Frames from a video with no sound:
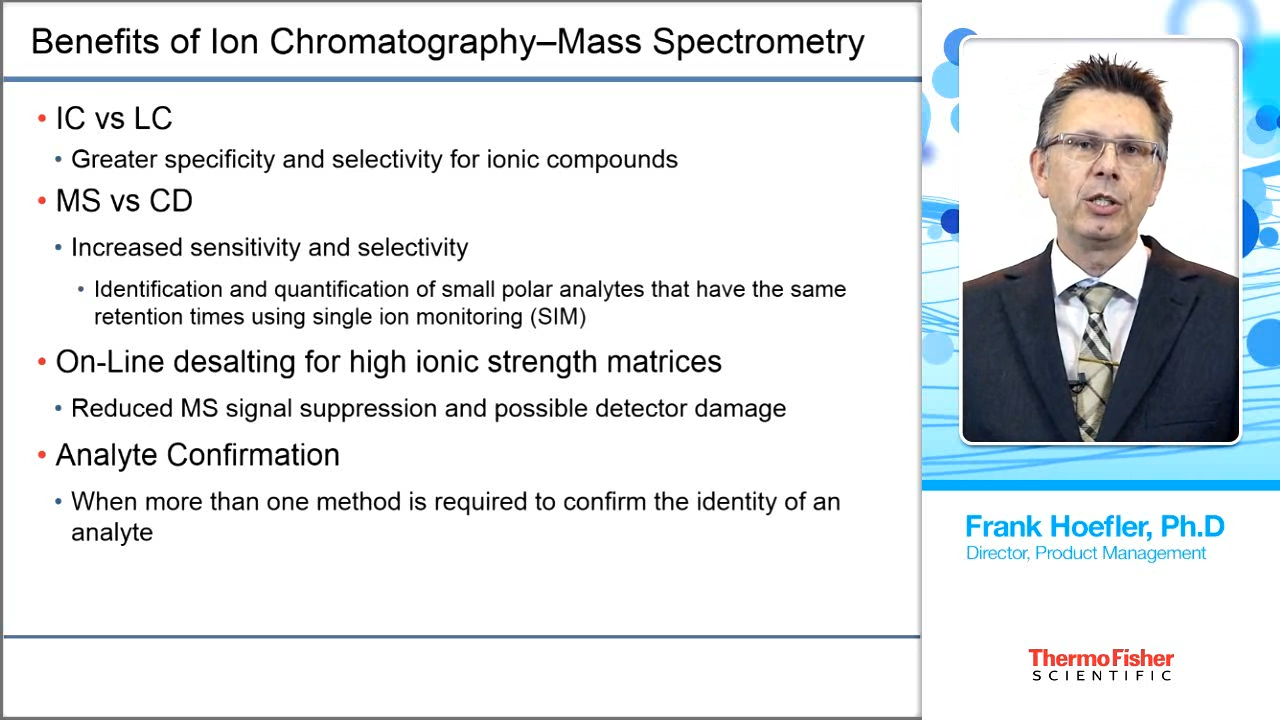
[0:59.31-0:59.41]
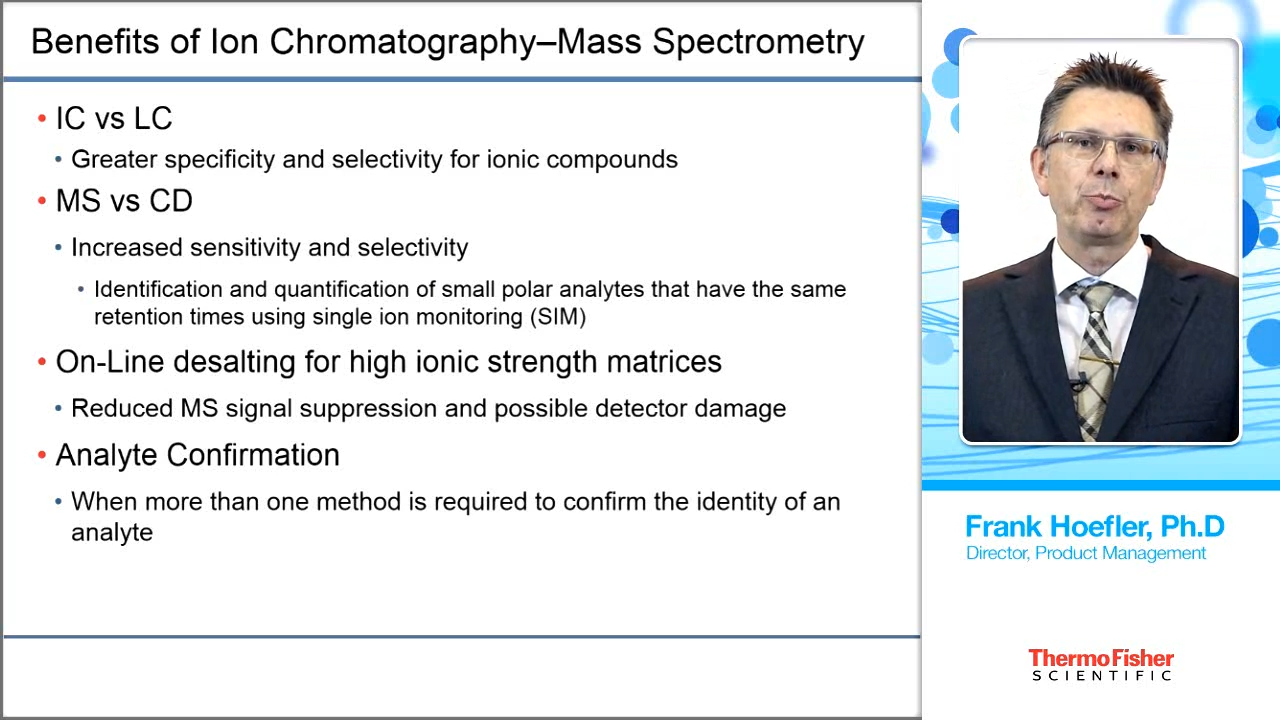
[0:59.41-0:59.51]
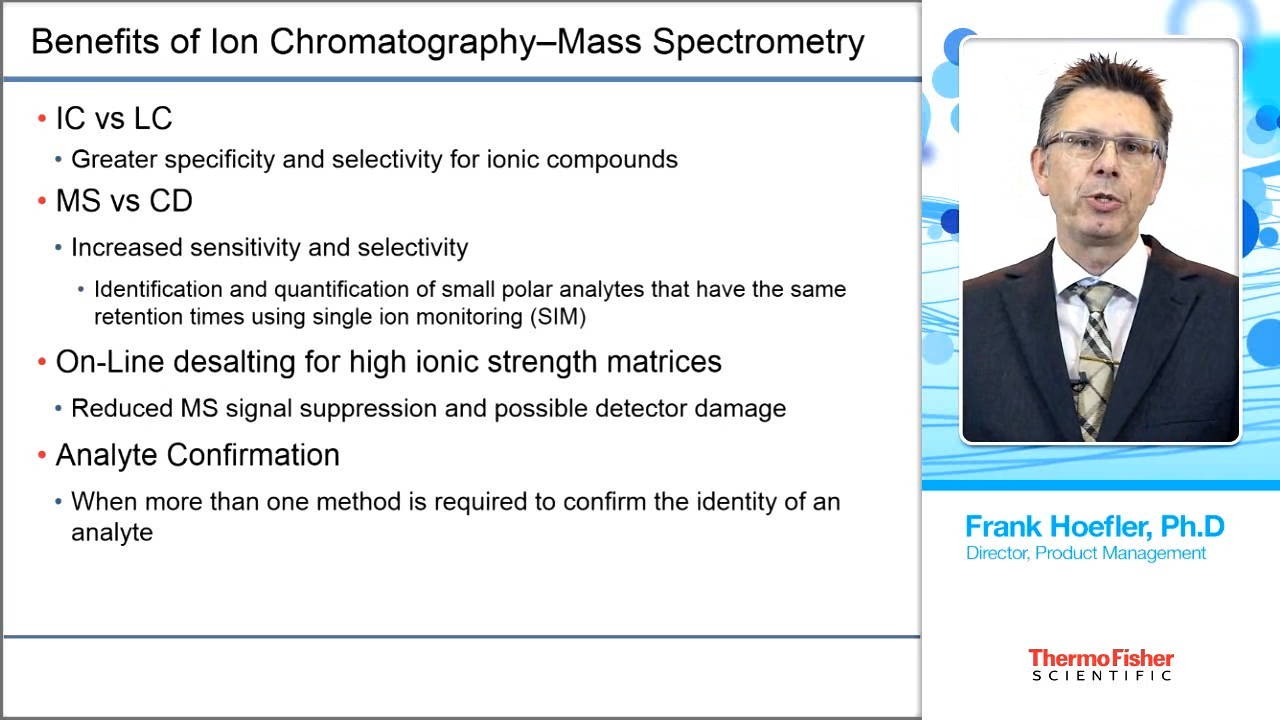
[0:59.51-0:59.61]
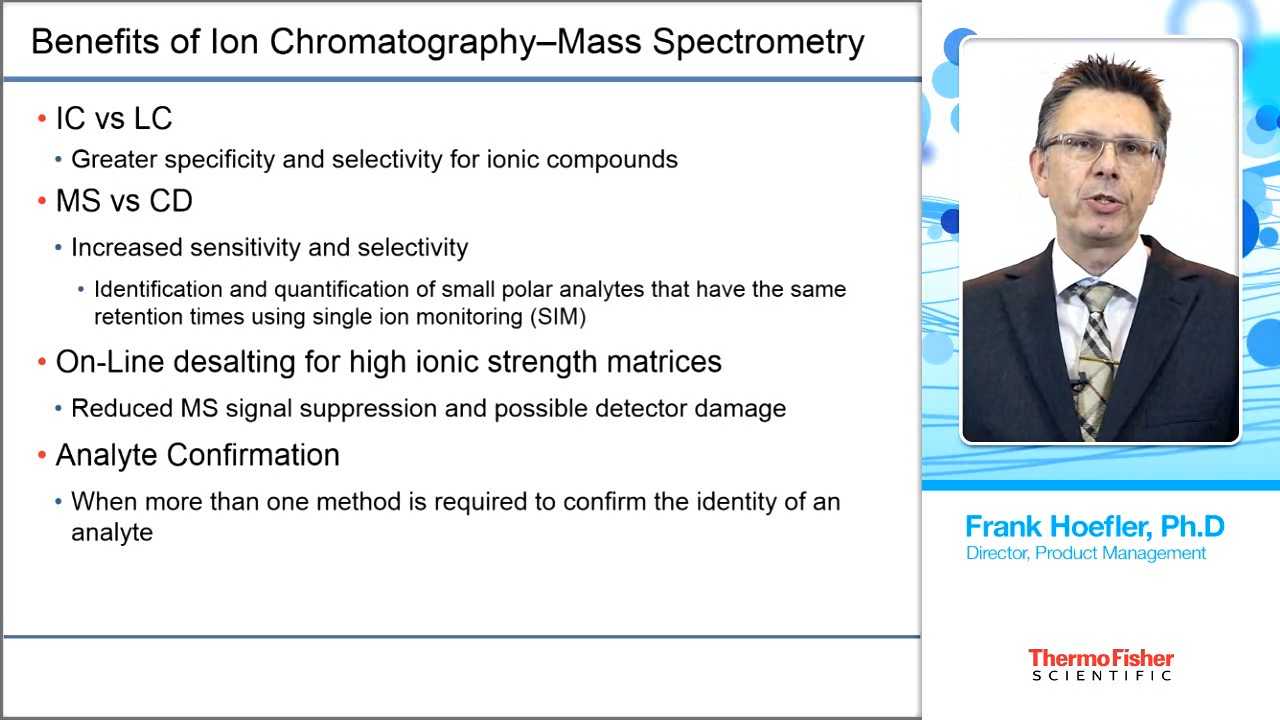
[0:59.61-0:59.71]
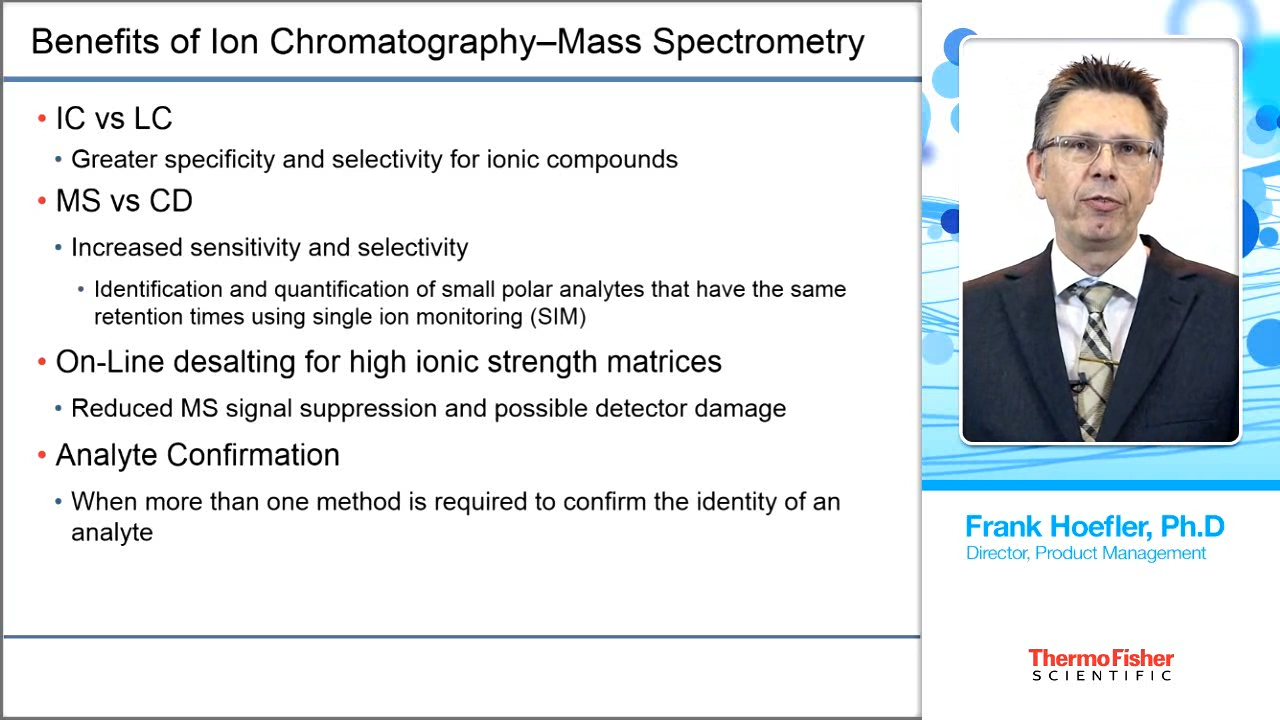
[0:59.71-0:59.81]

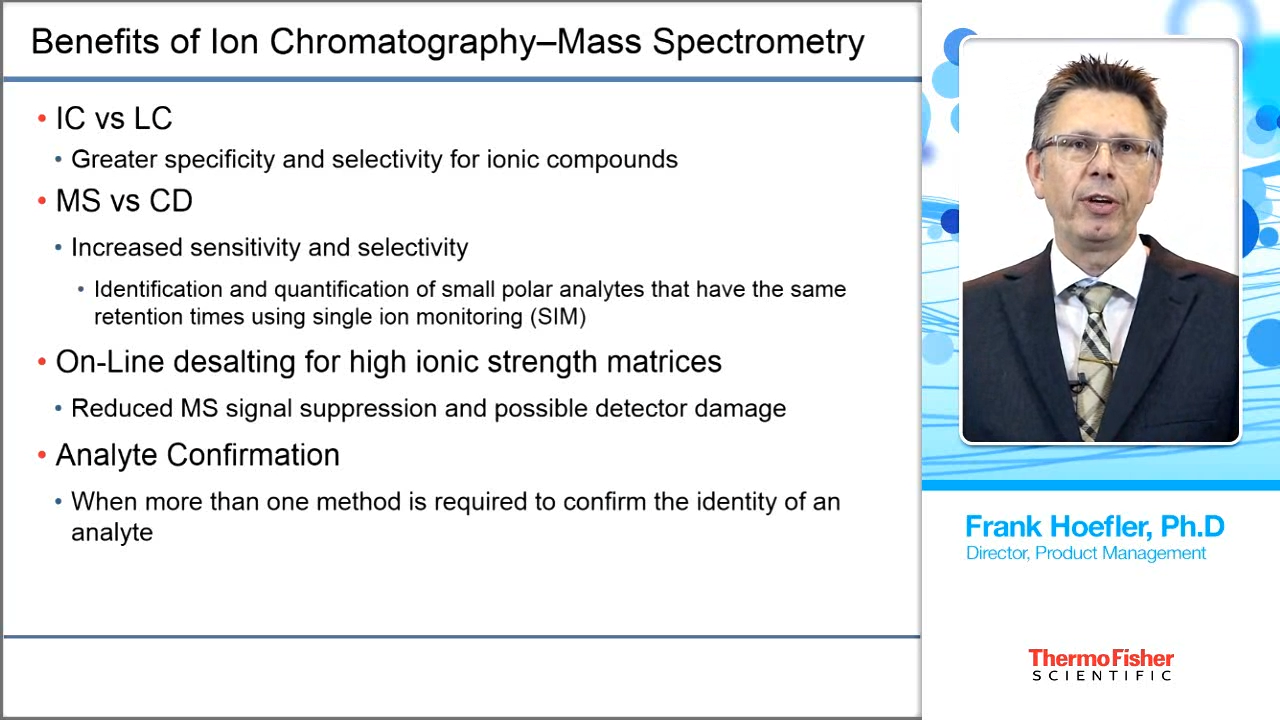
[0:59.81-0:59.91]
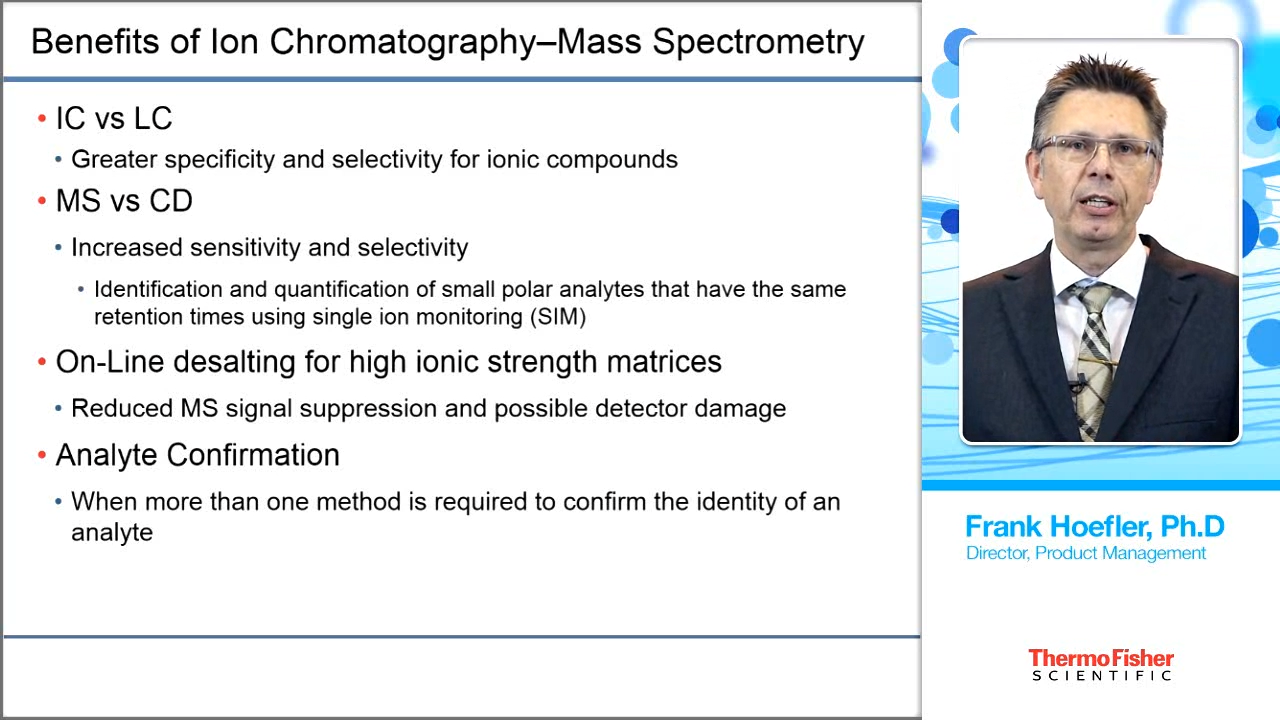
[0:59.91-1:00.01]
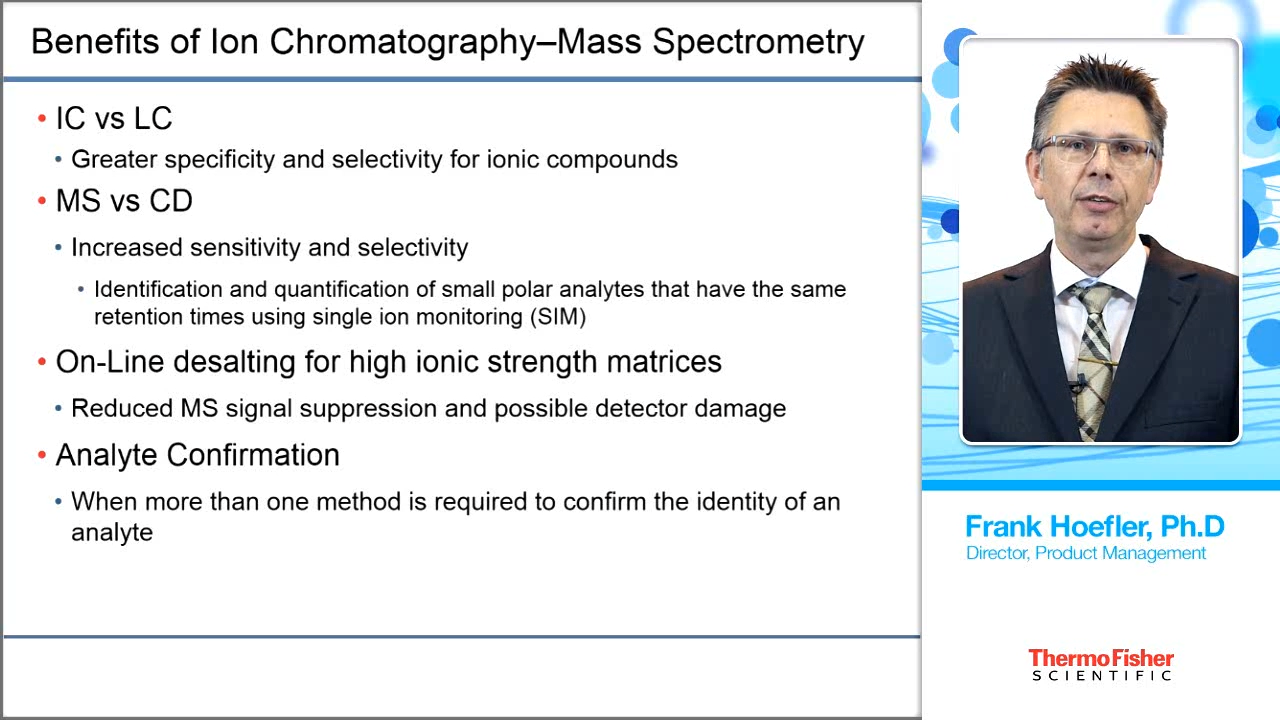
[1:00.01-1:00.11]
specifically